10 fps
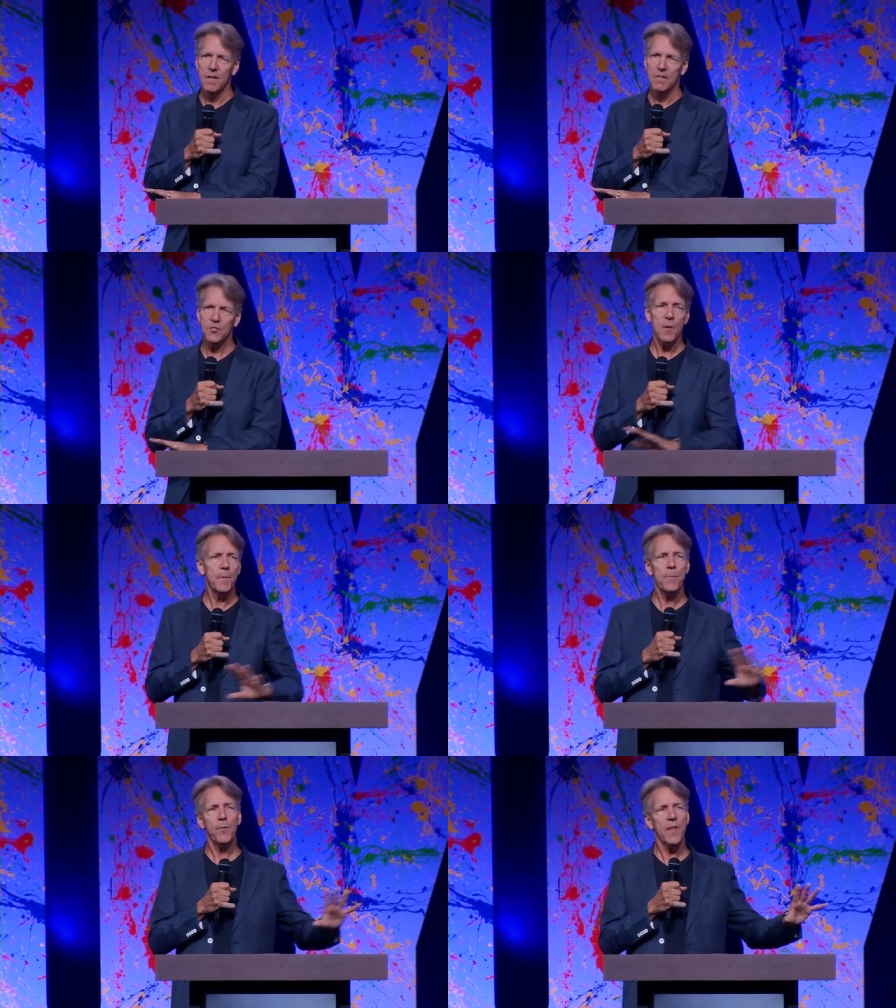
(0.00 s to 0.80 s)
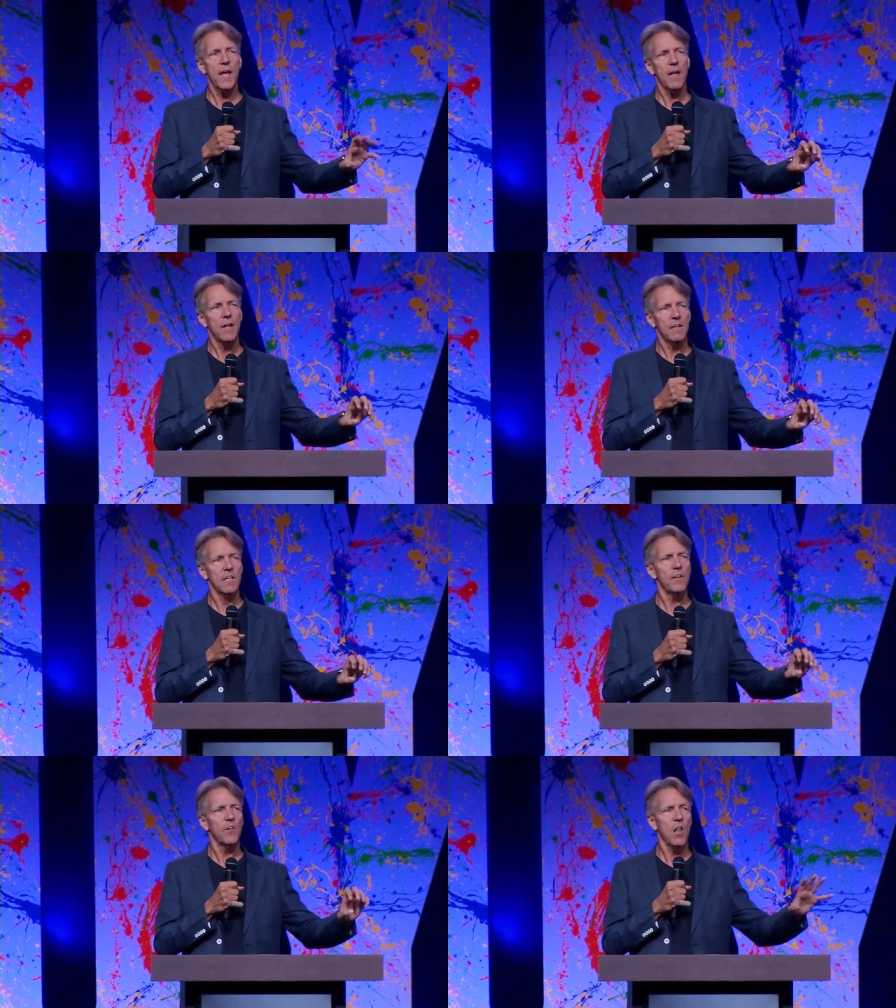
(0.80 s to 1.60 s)
Some people, they
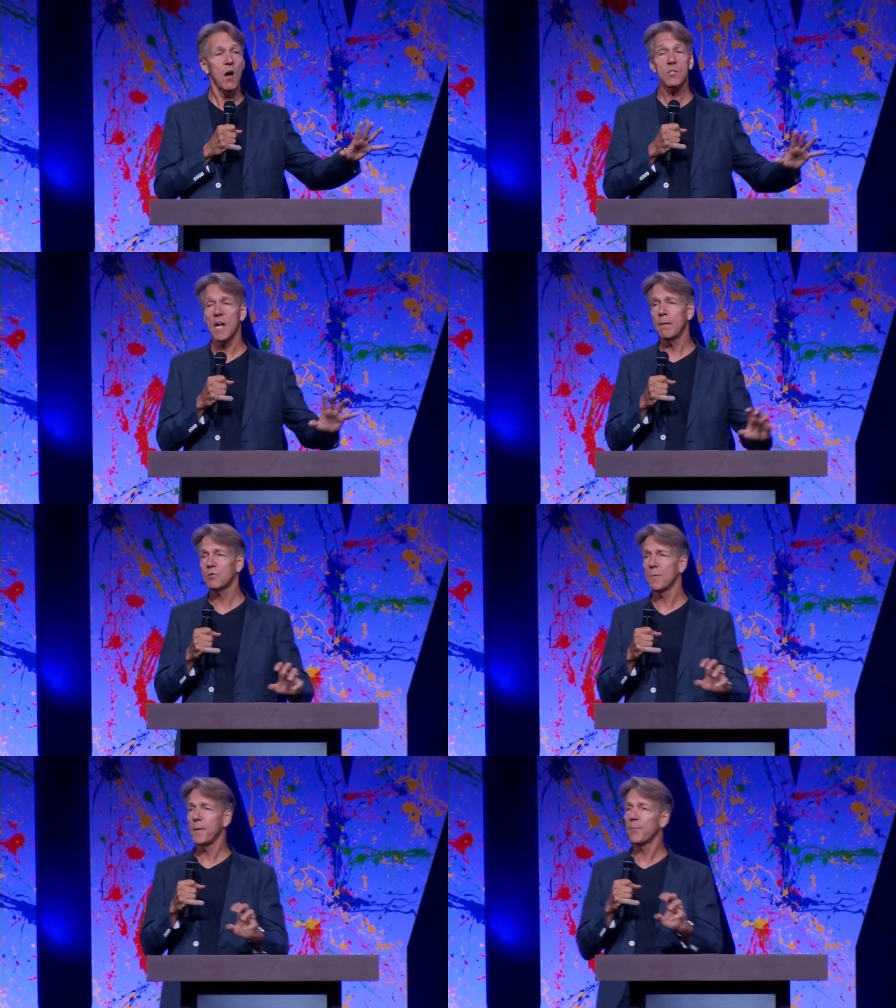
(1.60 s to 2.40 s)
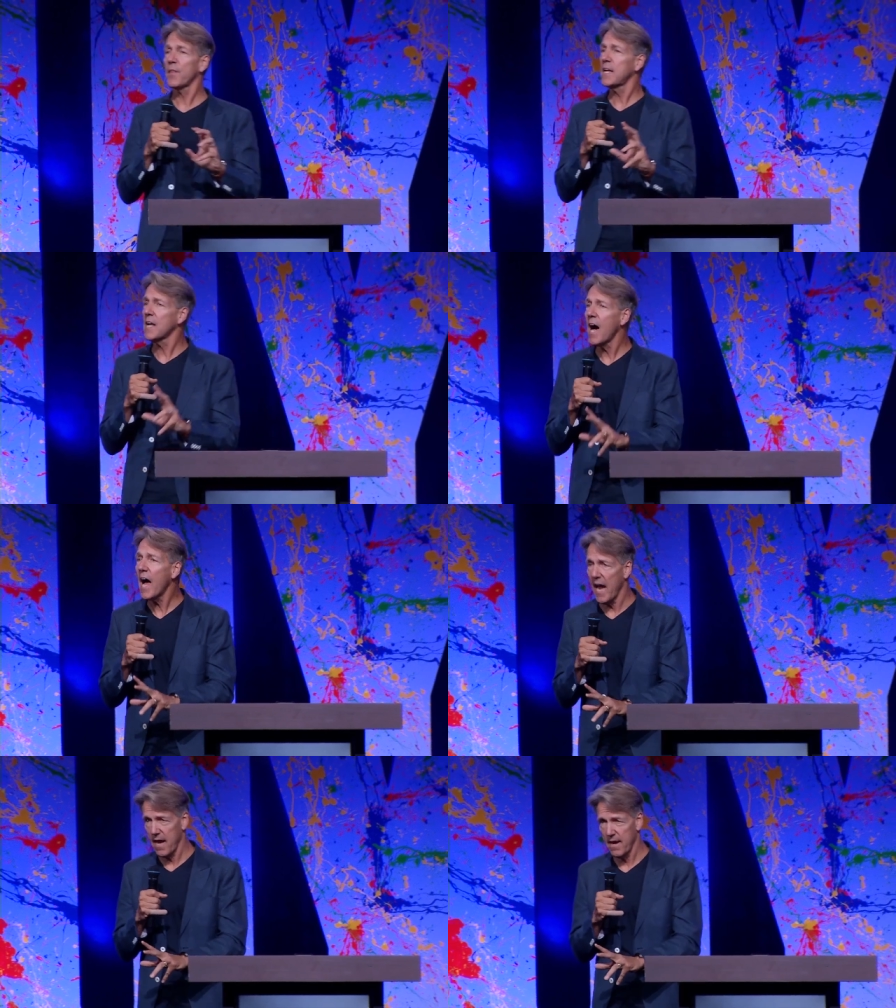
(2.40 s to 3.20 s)
live a long time, some people, they
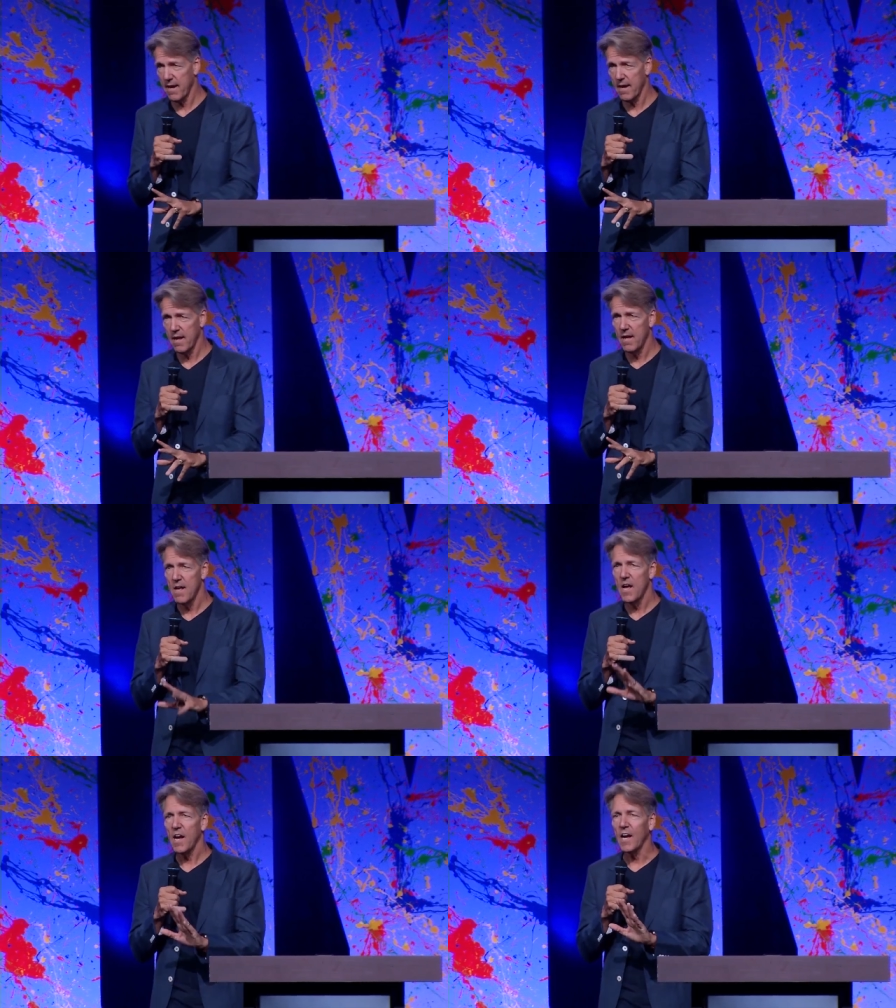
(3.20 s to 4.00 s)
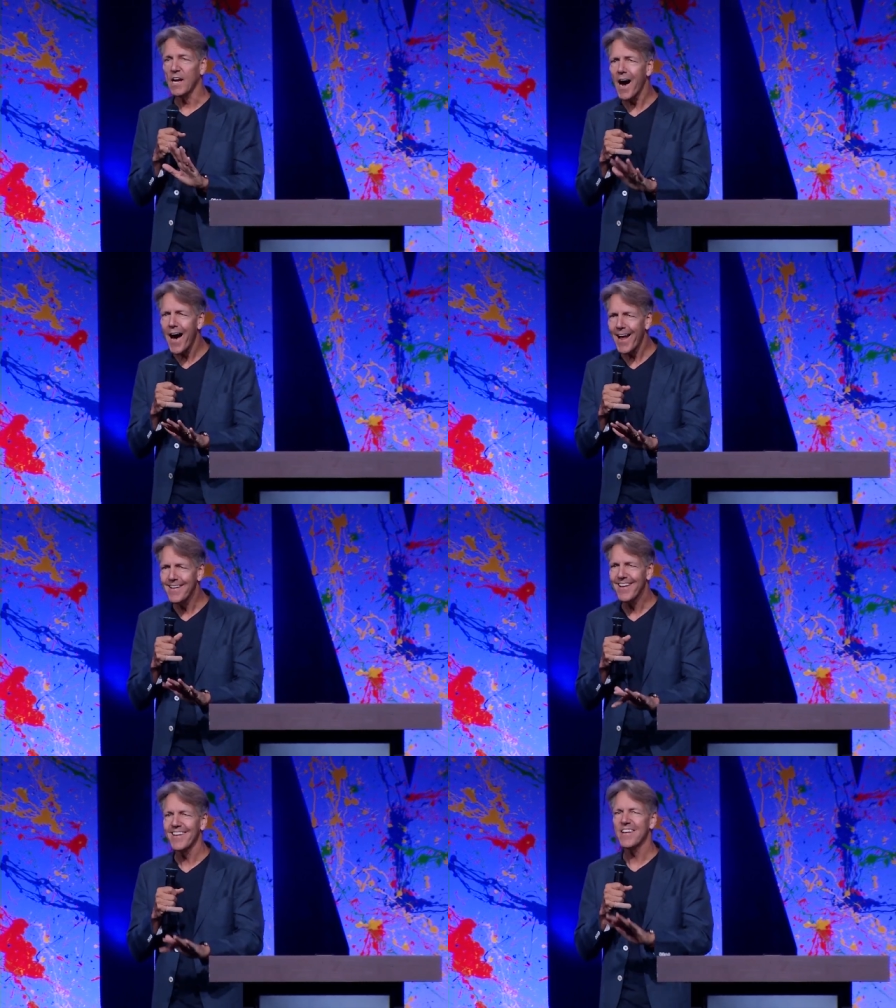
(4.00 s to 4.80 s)
die.
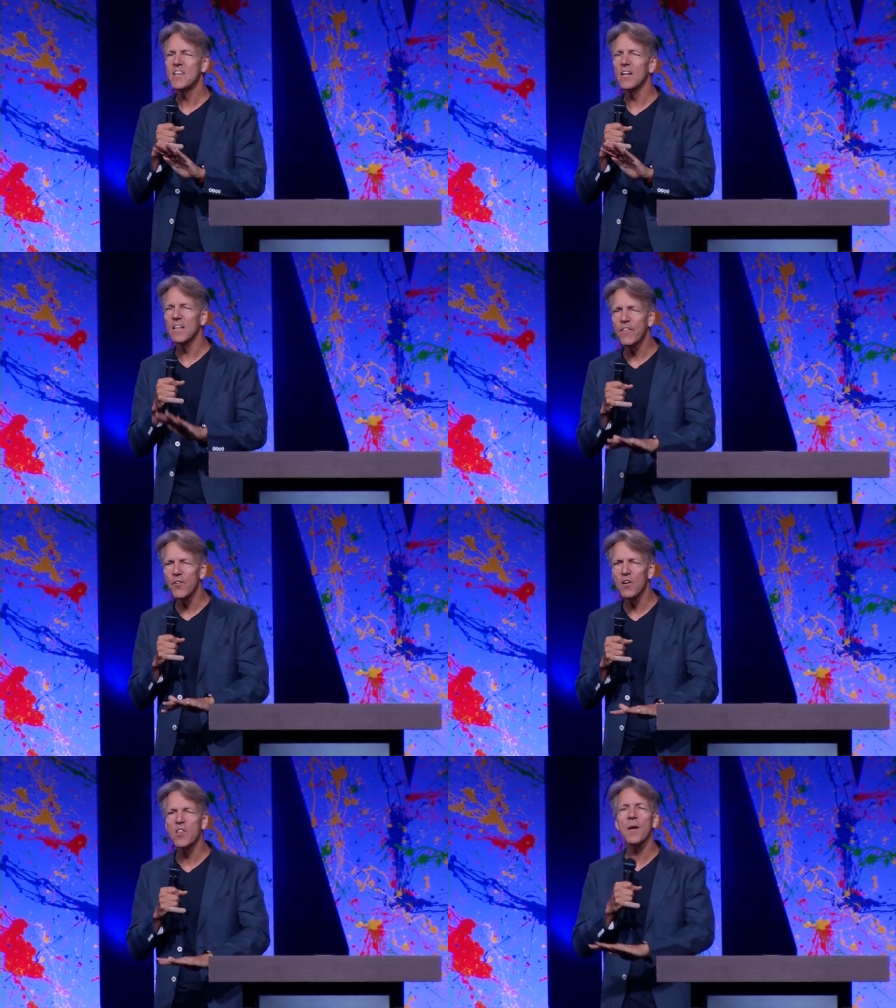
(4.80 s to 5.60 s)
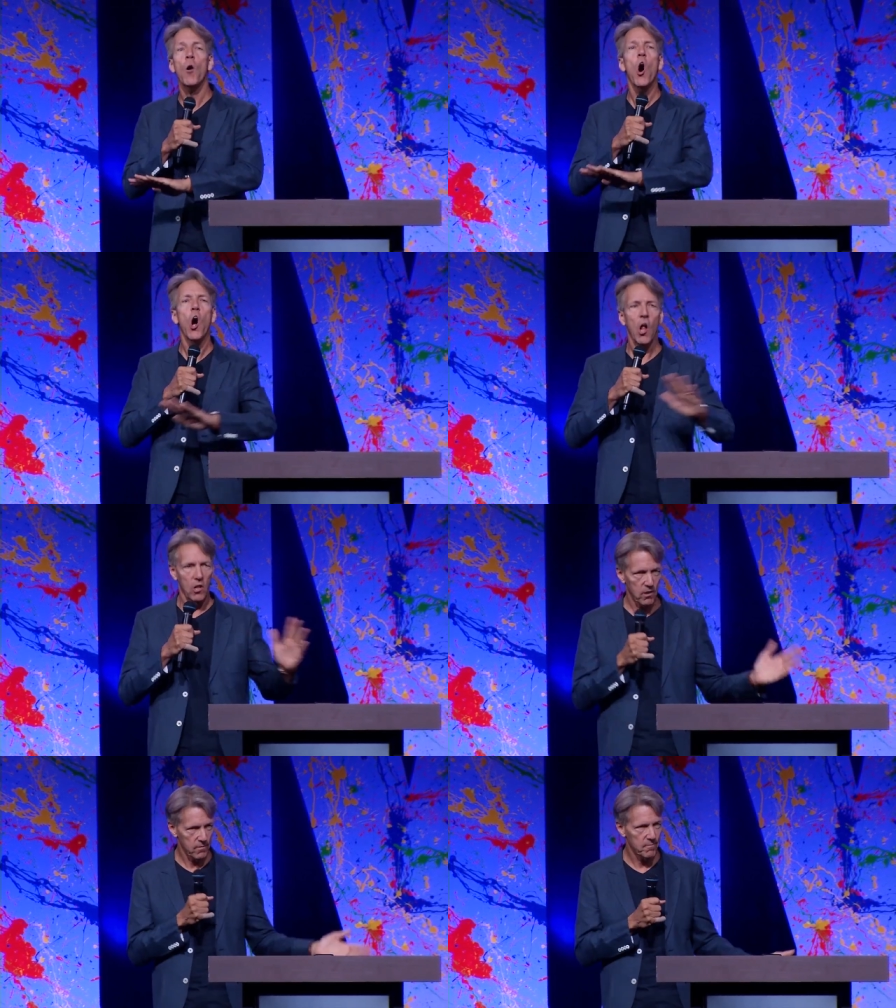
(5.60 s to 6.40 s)
God delivered them all.